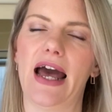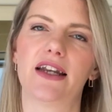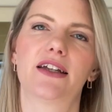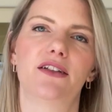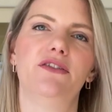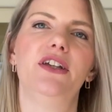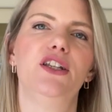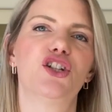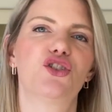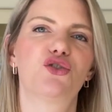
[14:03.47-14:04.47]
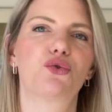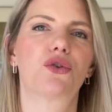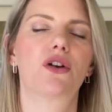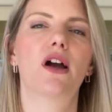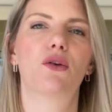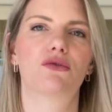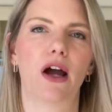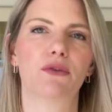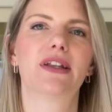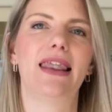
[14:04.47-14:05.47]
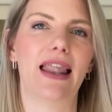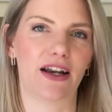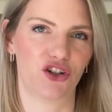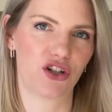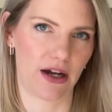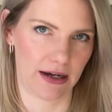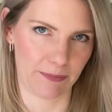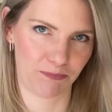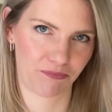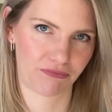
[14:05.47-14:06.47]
at a convenience store around lunchtime.